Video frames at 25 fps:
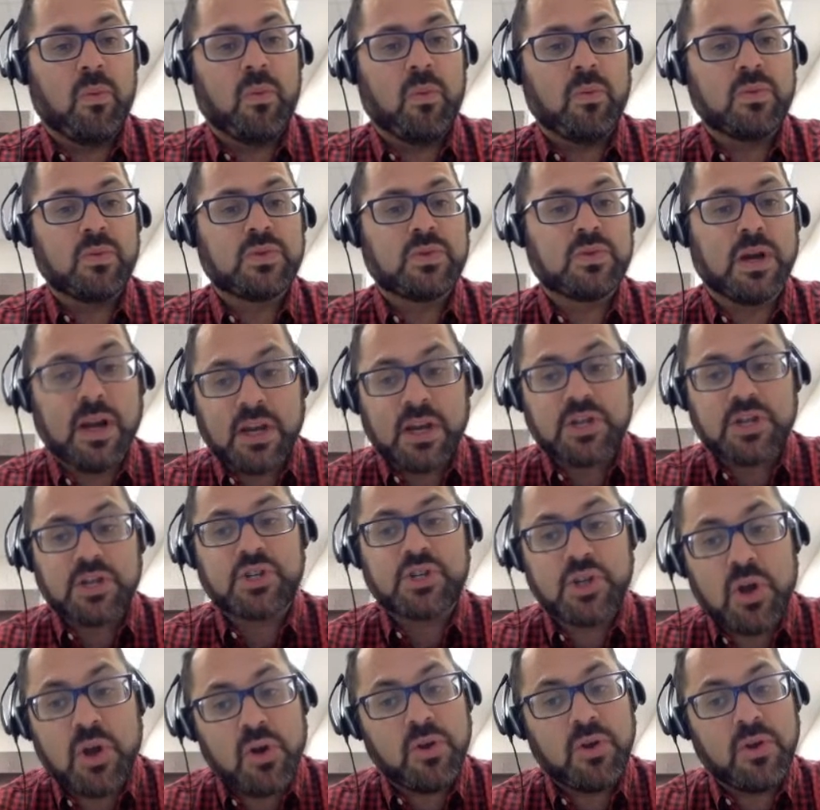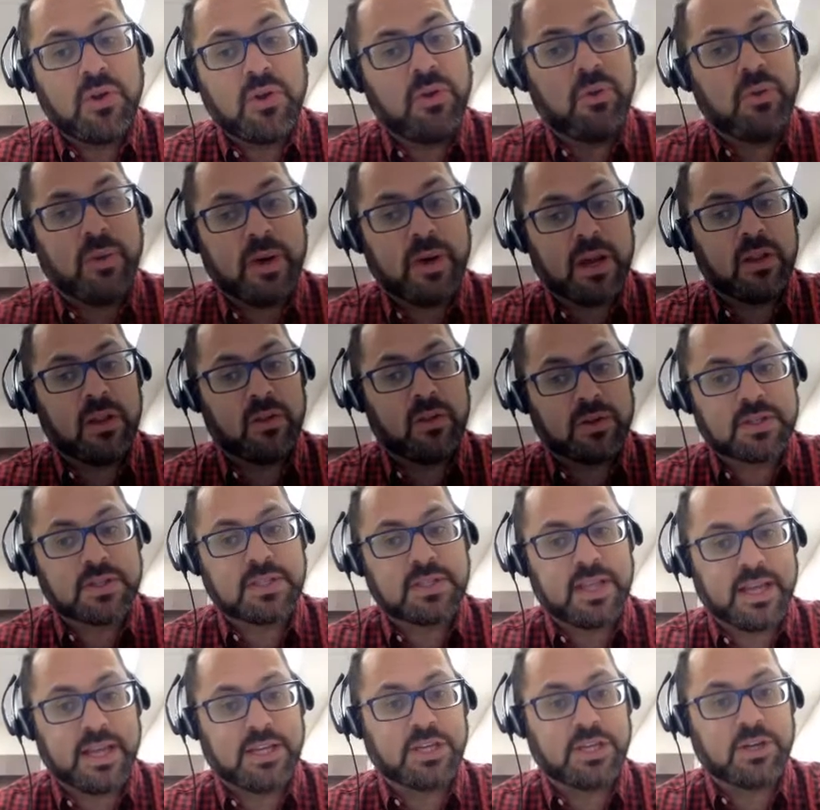So I'm going to show you what it looks
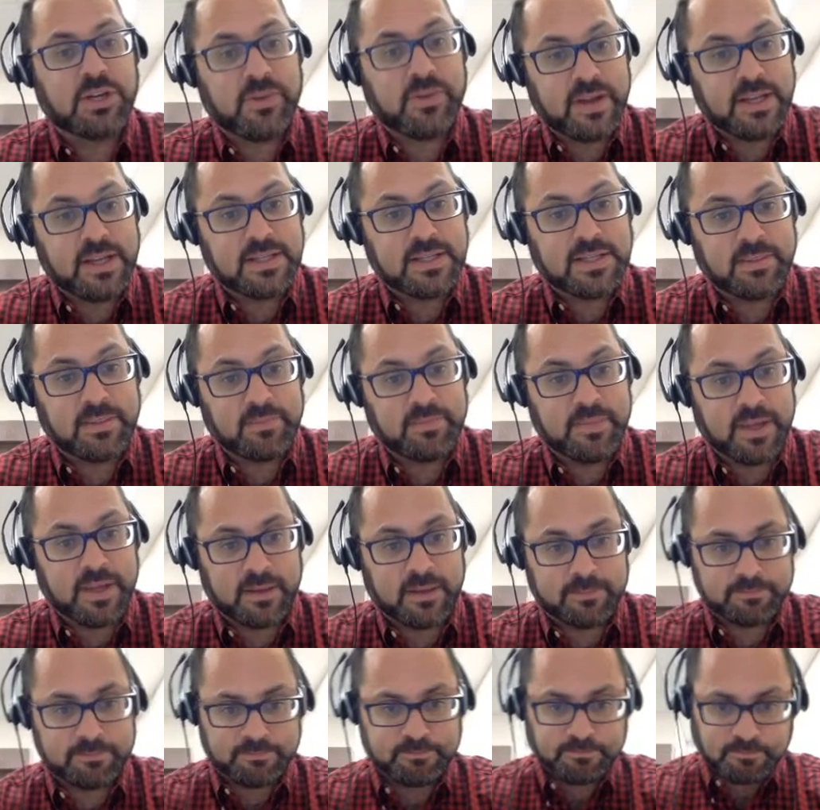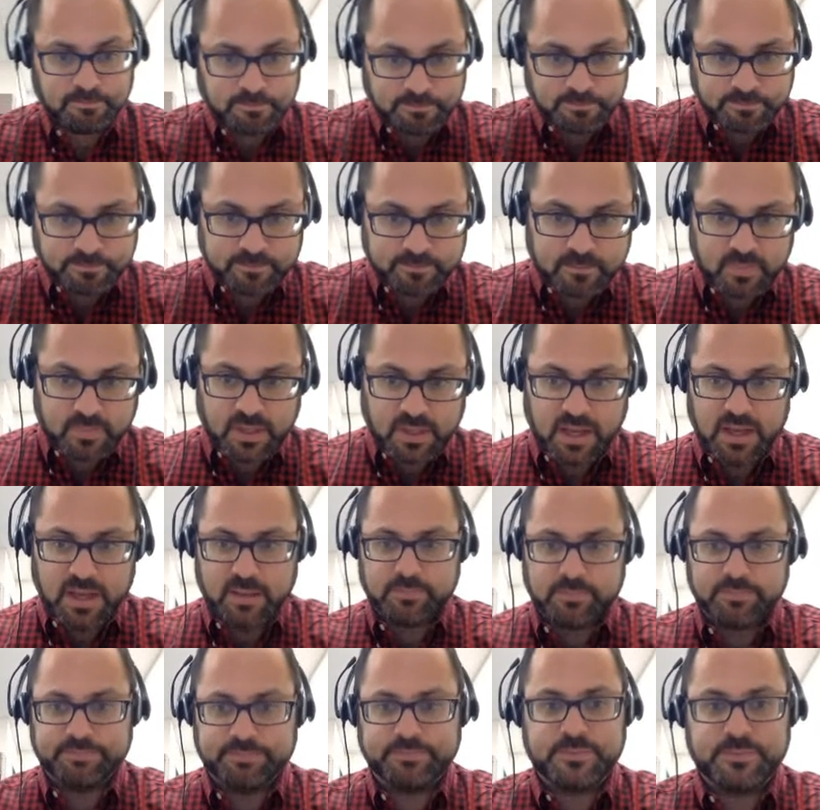like to grade something,
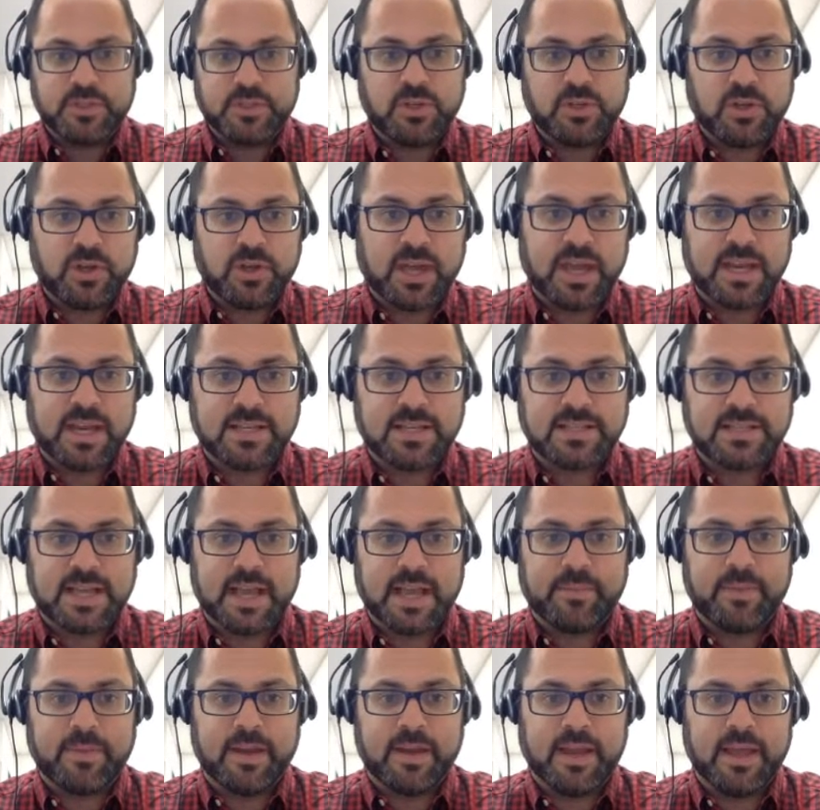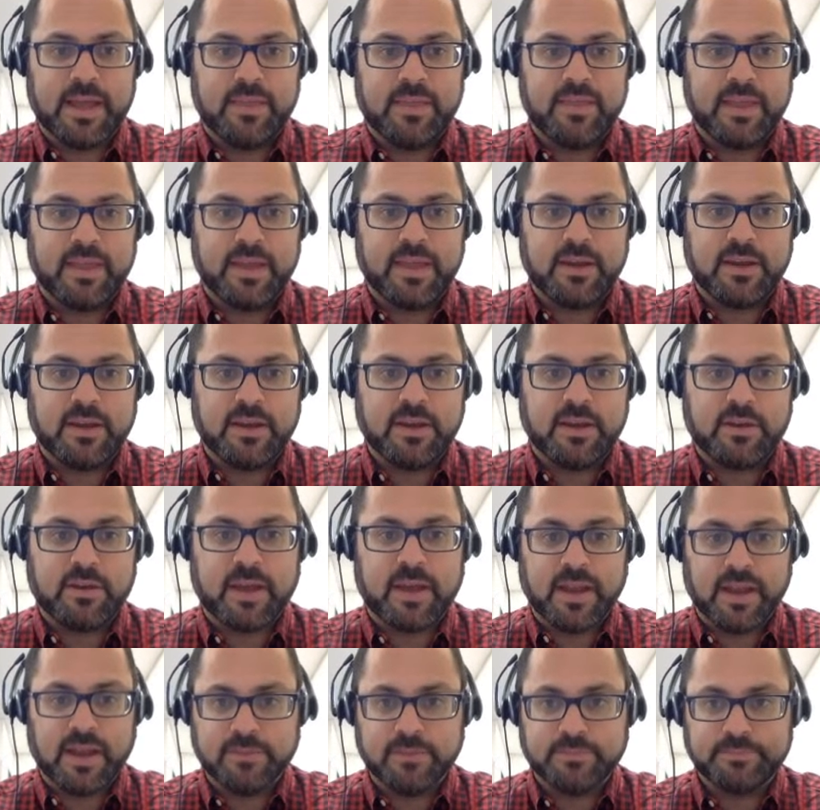to look at an assignment and then grade
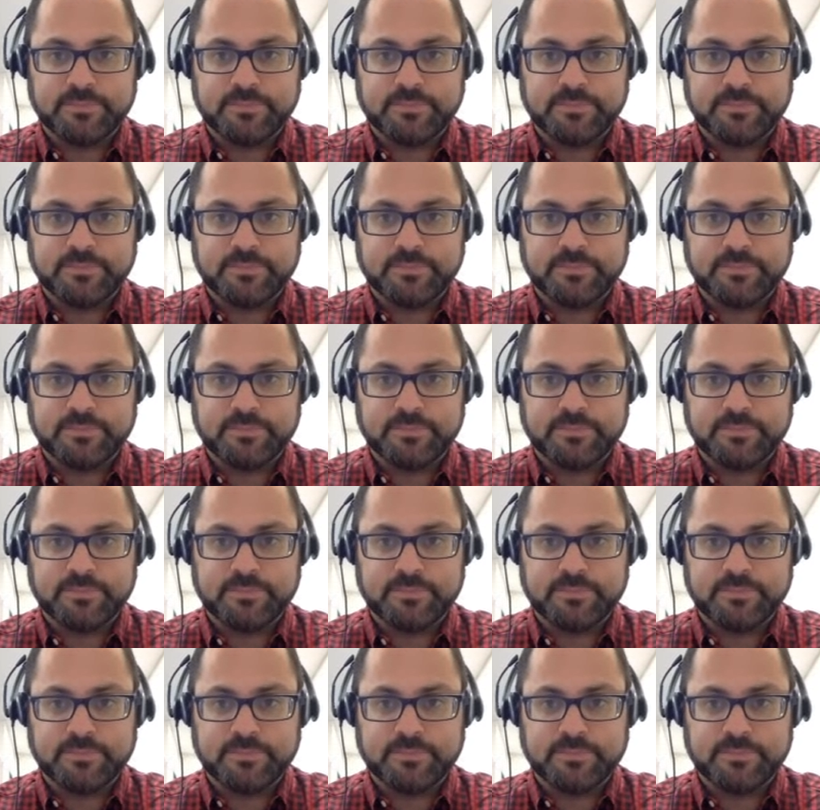it.